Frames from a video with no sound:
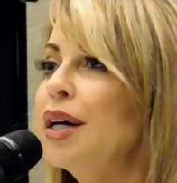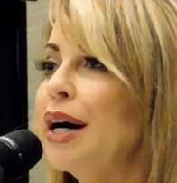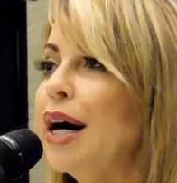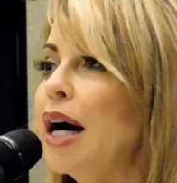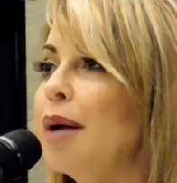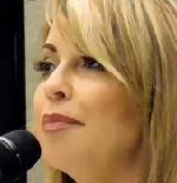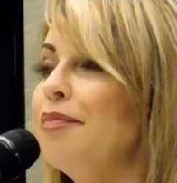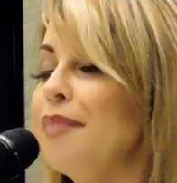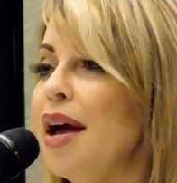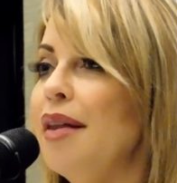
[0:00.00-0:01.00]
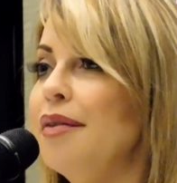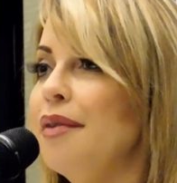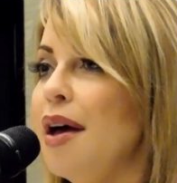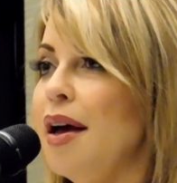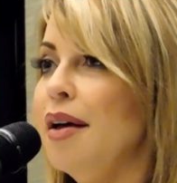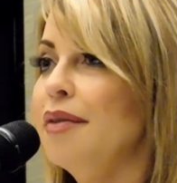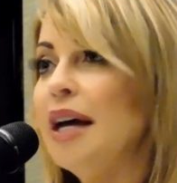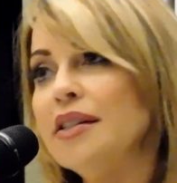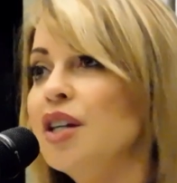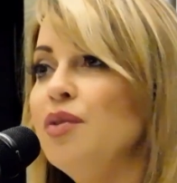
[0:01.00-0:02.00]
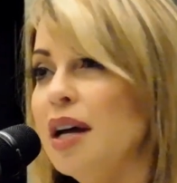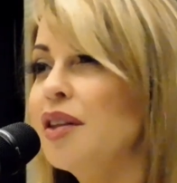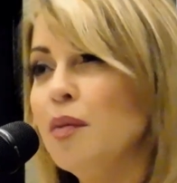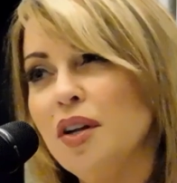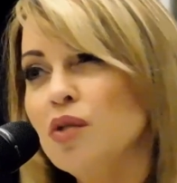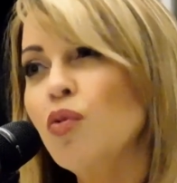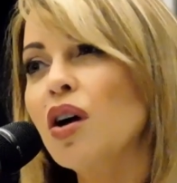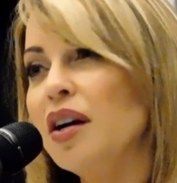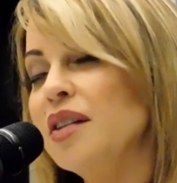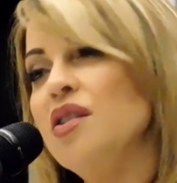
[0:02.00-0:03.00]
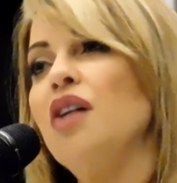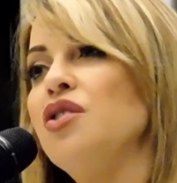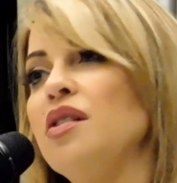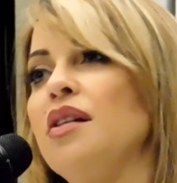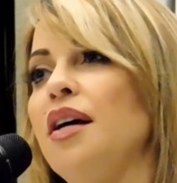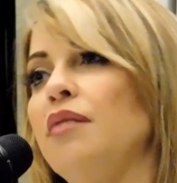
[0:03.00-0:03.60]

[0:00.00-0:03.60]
And that's how you get there, but it's work. It's not just like,